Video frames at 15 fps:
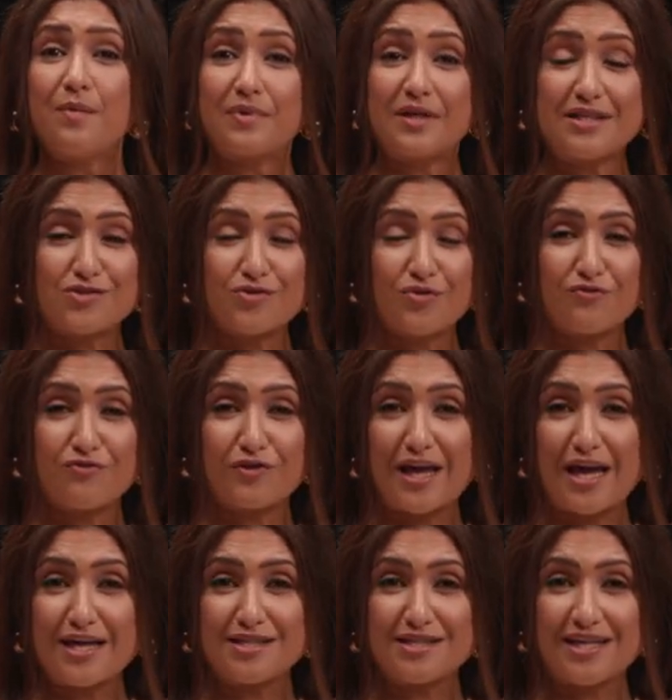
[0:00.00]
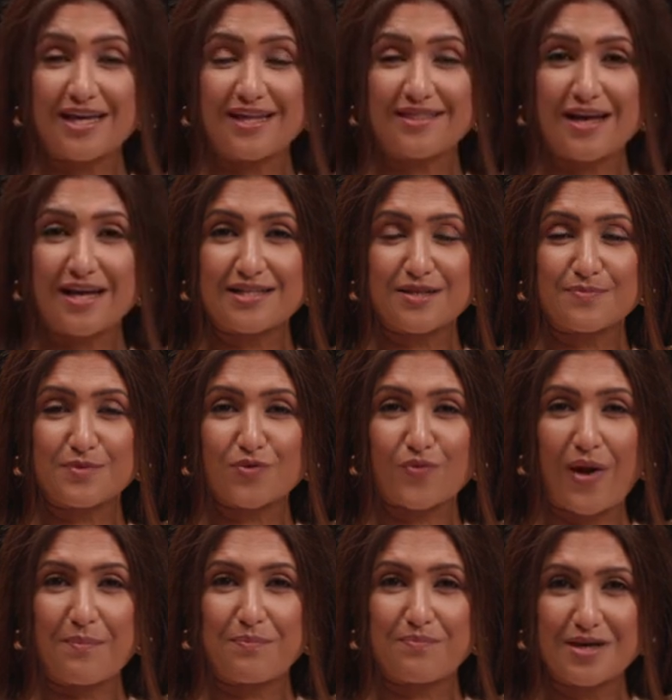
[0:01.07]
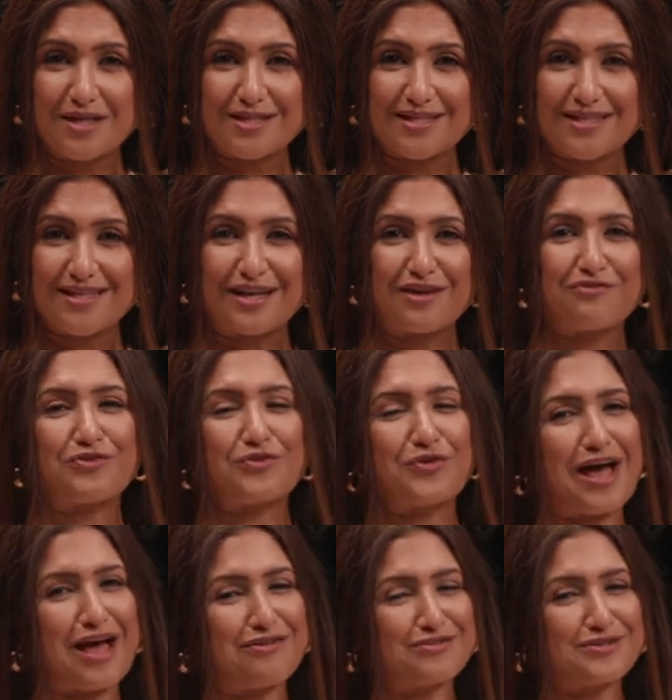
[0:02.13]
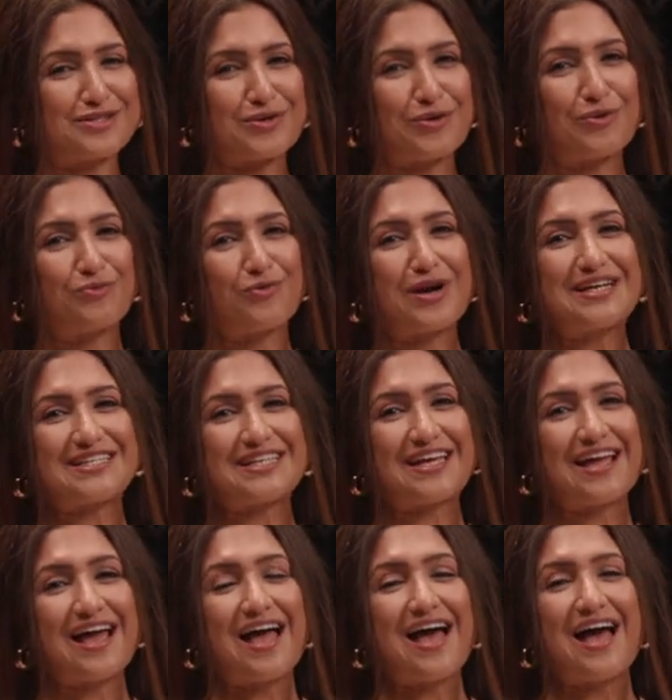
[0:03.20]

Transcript: Please don't forget to hit that subscribe button if you haven't already